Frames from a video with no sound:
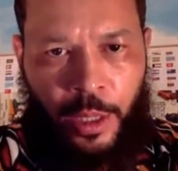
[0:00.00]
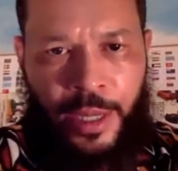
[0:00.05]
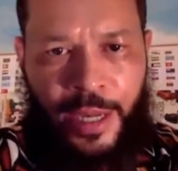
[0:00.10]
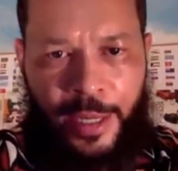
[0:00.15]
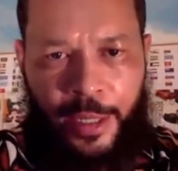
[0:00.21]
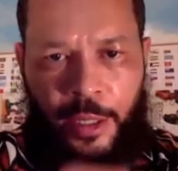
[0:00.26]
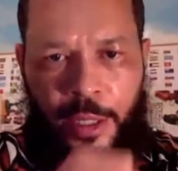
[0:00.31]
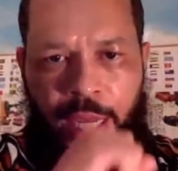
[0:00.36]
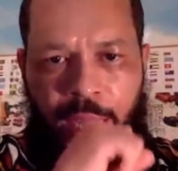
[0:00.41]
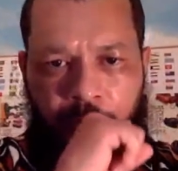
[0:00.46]

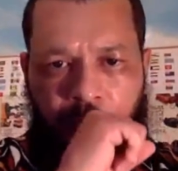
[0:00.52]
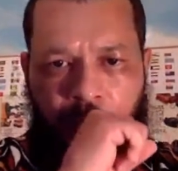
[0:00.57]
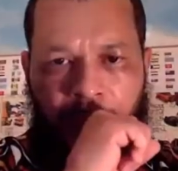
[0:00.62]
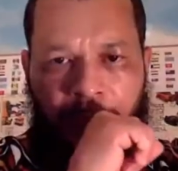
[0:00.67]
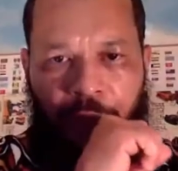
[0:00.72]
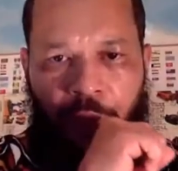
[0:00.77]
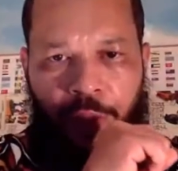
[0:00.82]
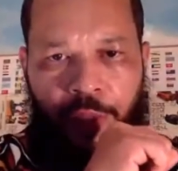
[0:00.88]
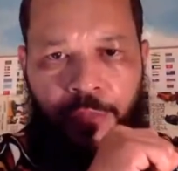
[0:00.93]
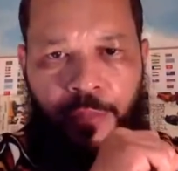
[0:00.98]
That's
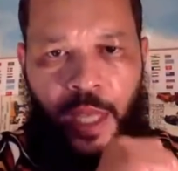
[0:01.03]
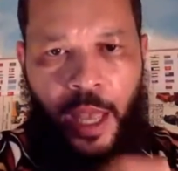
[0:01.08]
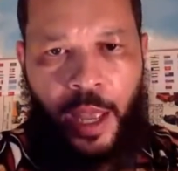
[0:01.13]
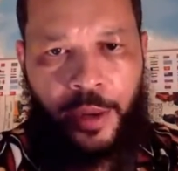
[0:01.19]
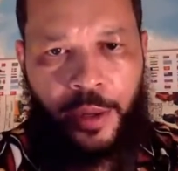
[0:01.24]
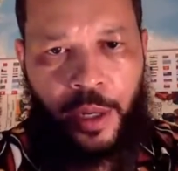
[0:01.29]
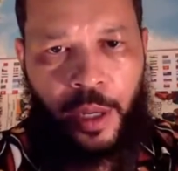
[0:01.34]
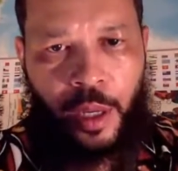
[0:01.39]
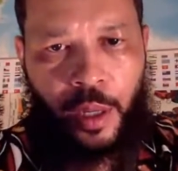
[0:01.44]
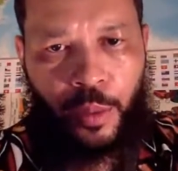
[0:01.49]
after them
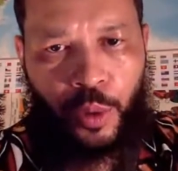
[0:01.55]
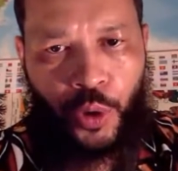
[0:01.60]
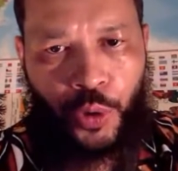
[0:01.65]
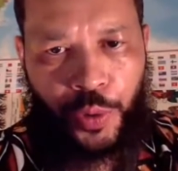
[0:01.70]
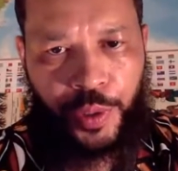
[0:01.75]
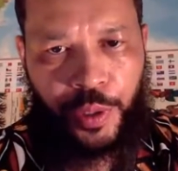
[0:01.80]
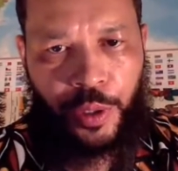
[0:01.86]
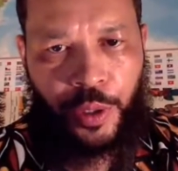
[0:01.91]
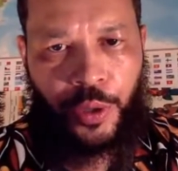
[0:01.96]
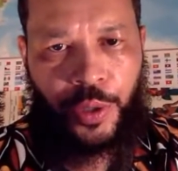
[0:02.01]
goddamn
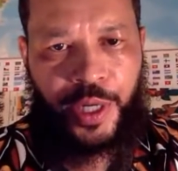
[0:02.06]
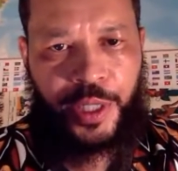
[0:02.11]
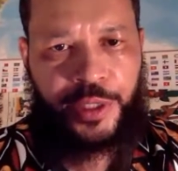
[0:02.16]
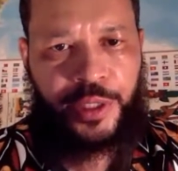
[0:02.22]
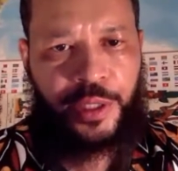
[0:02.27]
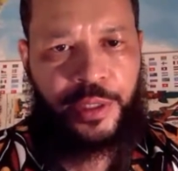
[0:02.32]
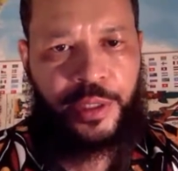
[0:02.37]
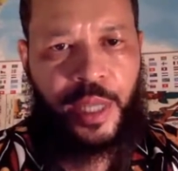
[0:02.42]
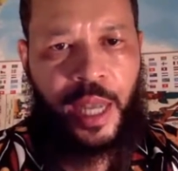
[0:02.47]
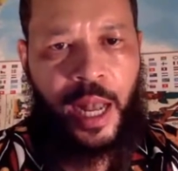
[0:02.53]

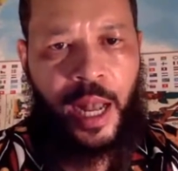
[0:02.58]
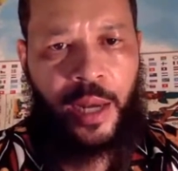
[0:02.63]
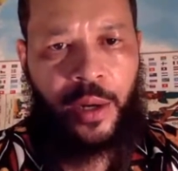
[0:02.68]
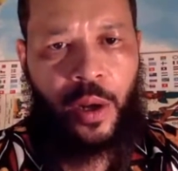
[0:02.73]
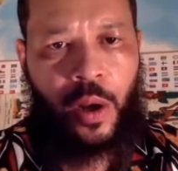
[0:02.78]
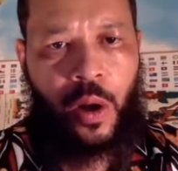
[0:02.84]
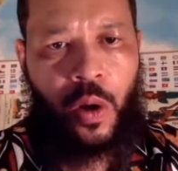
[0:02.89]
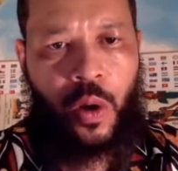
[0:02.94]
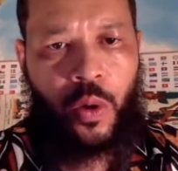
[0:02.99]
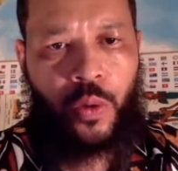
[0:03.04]
Christians got a
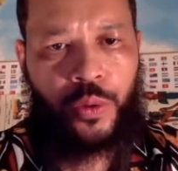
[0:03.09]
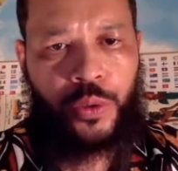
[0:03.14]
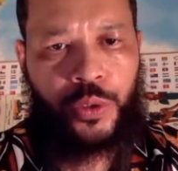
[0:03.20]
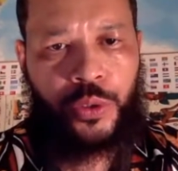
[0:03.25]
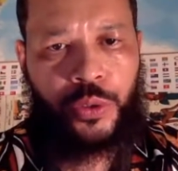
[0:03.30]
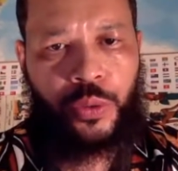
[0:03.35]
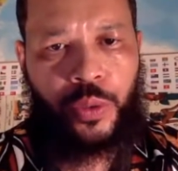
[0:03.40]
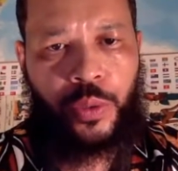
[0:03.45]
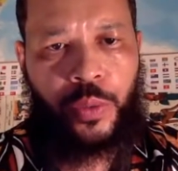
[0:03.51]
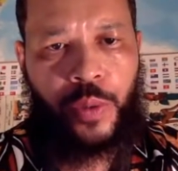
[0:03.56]
hold
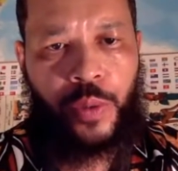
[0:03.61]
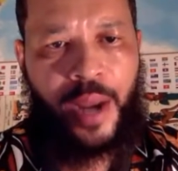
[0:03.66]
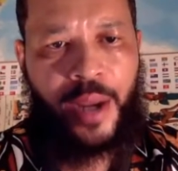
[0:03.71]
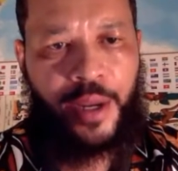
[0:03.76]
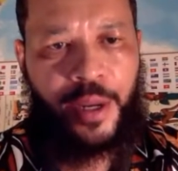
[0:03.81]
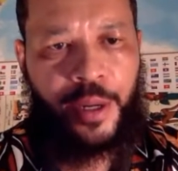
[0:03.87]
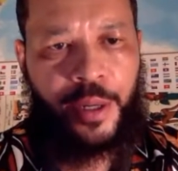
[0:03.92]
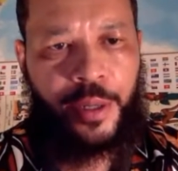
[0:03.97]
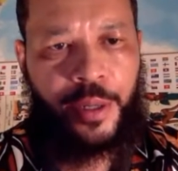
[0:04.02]
to it. Right here.